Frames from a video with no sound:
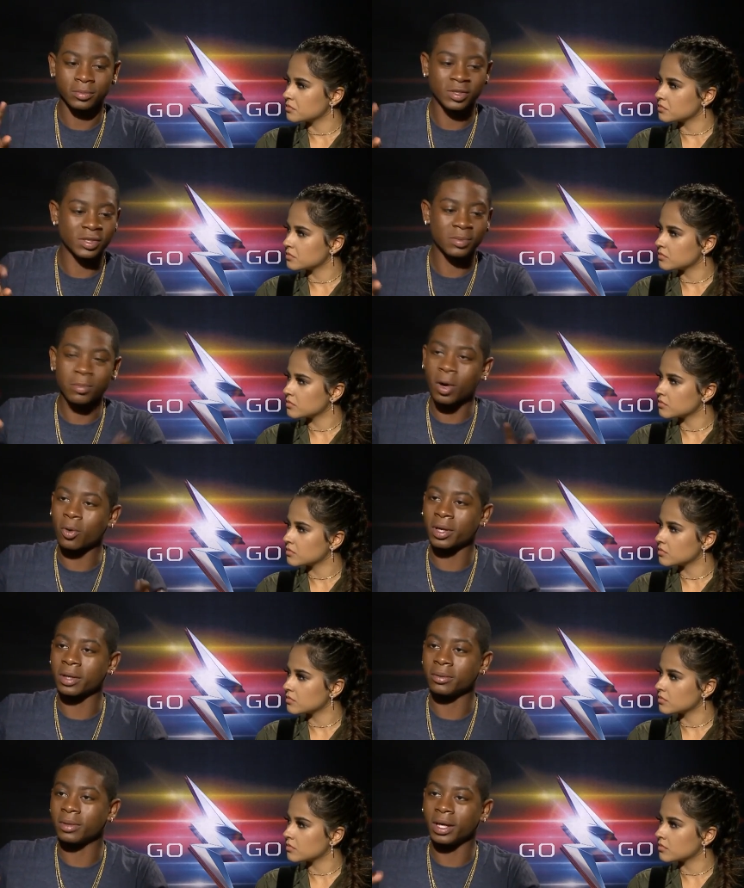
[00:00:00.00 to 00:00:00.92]
Speaker 1: smoke
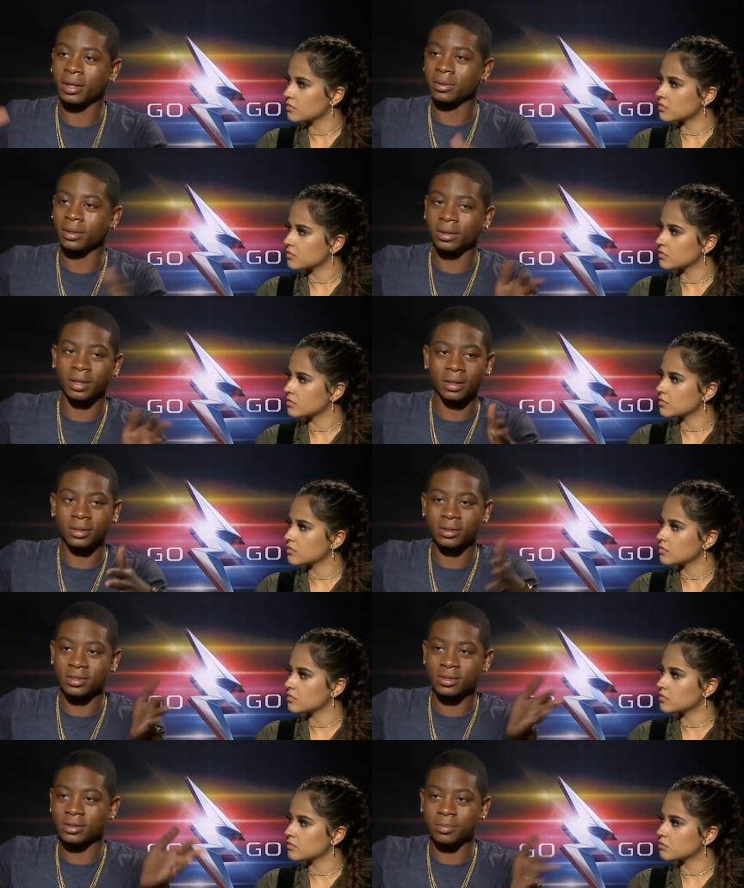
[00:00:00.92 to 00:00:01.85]
and, and,
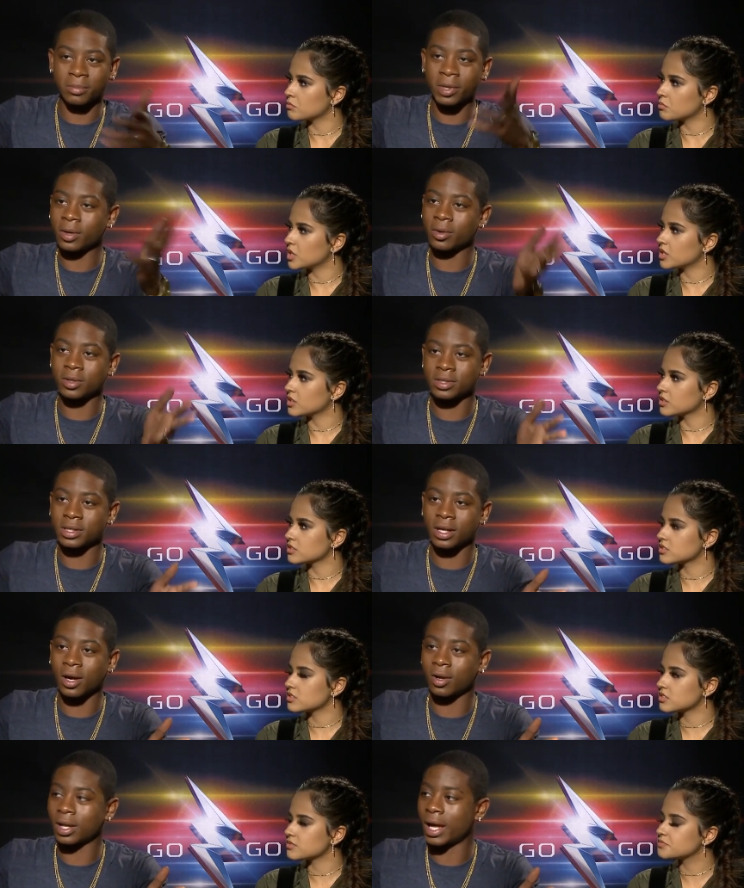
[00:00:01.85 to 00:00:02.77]
and mirrors yes. and
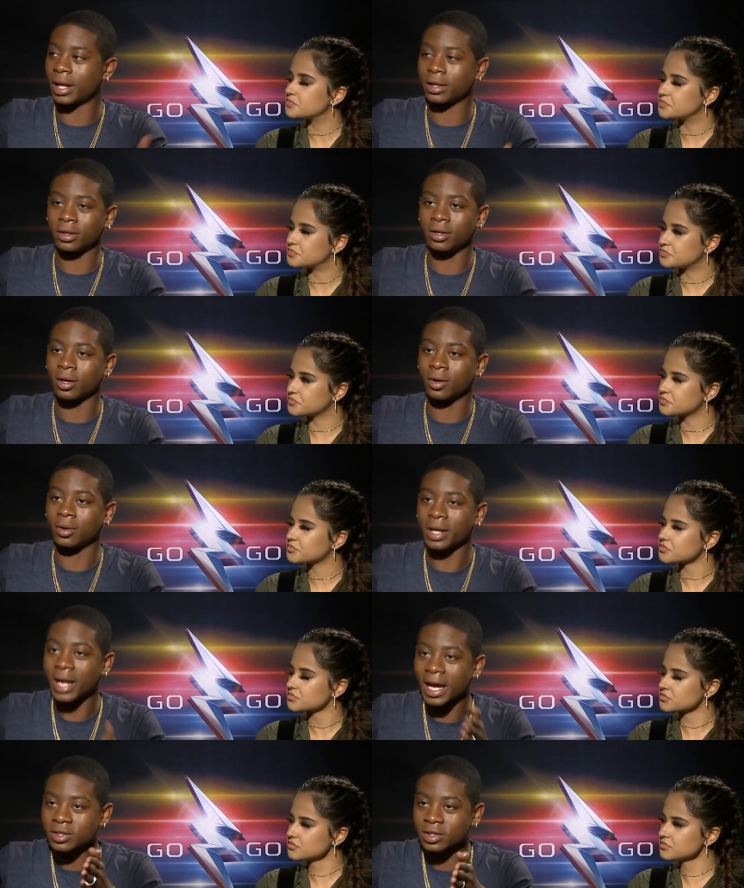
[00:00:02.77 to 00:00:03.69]
all that, you know,
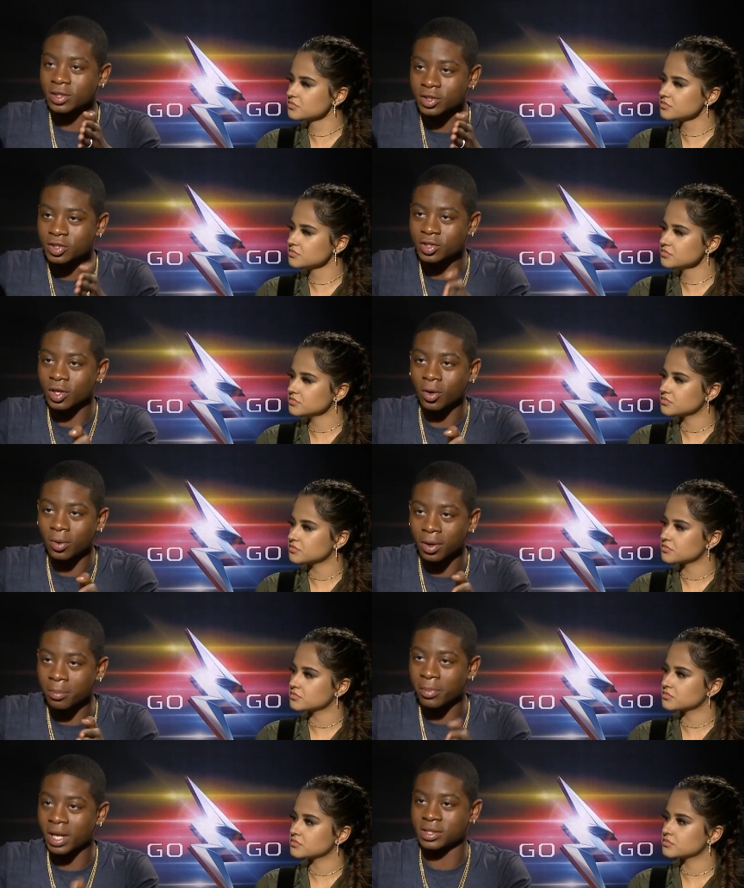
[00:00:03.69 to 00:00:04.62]
and actually show
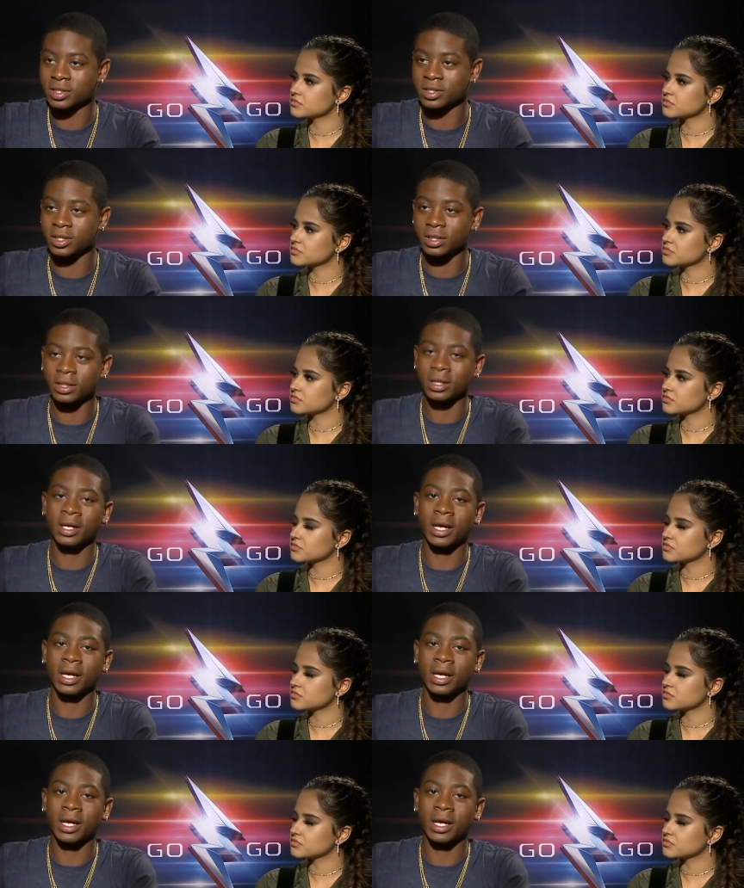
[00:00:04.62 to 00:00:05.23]
a message and,